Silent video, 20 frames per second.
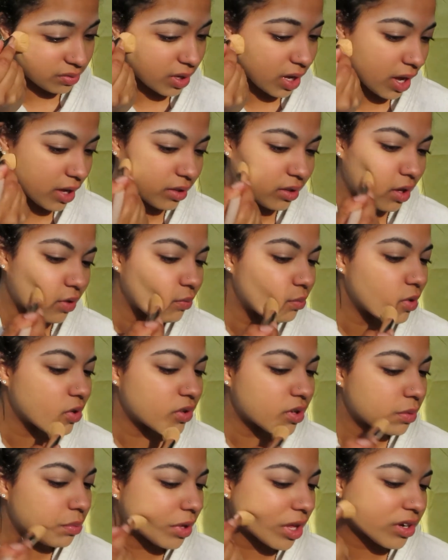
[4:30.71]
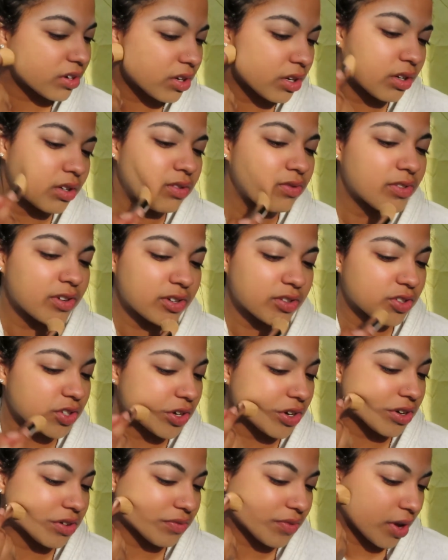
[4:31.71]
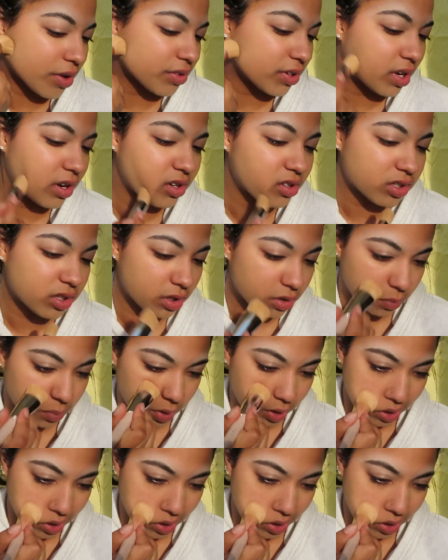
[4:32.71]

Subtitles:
I love beauty blenders for certain foundation,